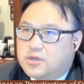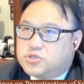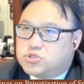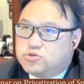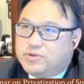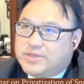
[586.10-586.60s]

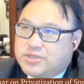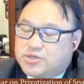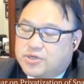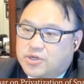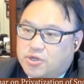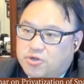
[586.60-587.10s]
During the
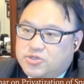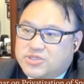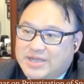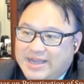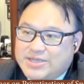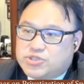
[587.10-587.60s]

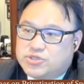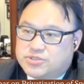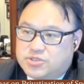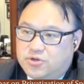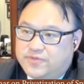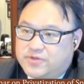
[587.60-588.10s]

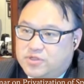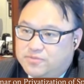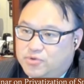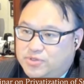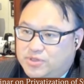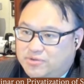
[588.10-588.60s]
negotiations over the
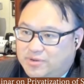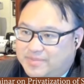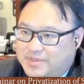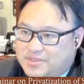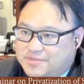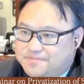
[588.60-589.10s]
Moon
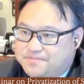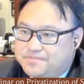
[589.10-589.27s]
Agreement,